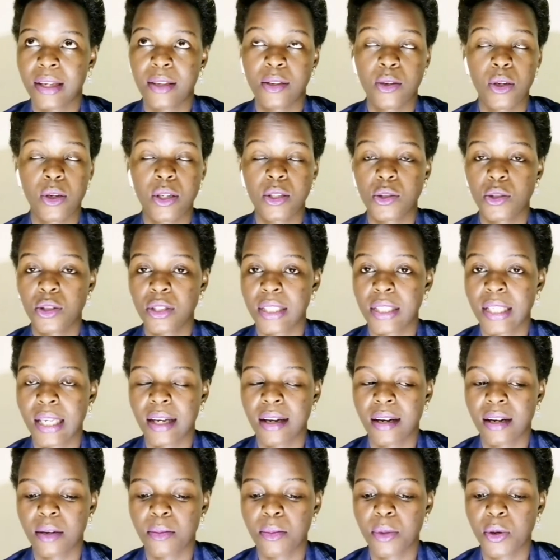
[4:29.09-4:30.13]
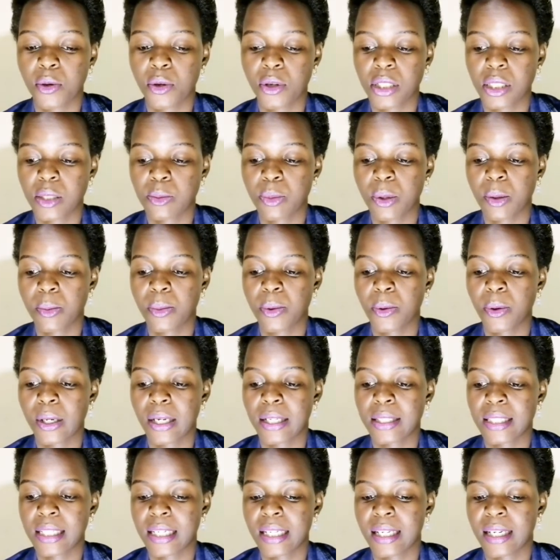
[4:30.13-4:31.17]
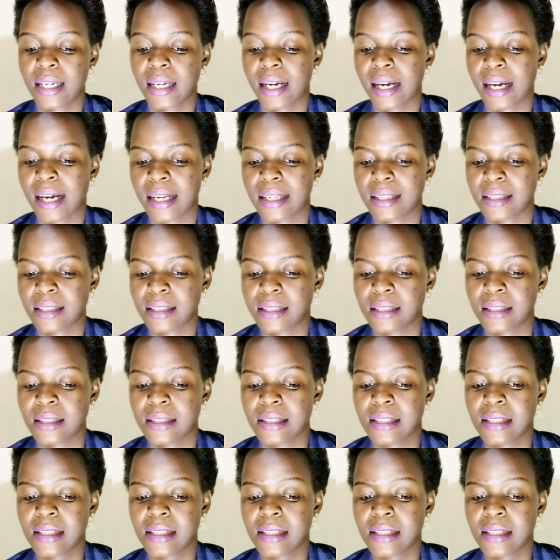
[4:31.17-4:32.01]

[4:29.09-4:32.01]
It was so scary because people were telling us,